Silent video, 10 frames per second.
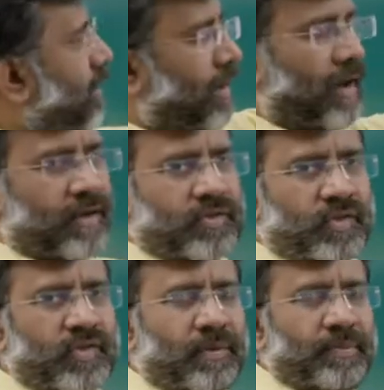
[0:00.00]
last
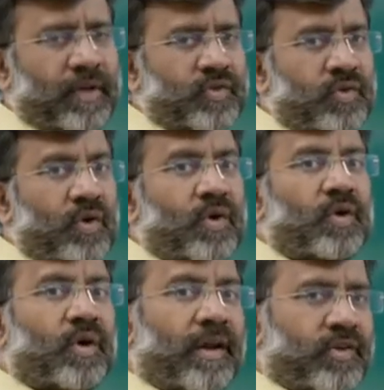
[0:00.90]
step is
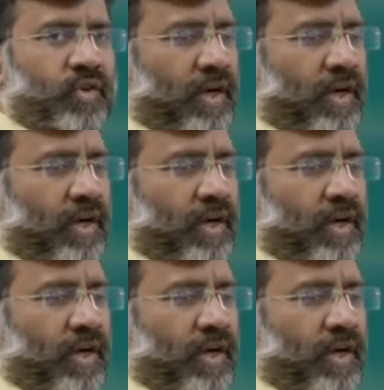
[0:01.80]
reduction.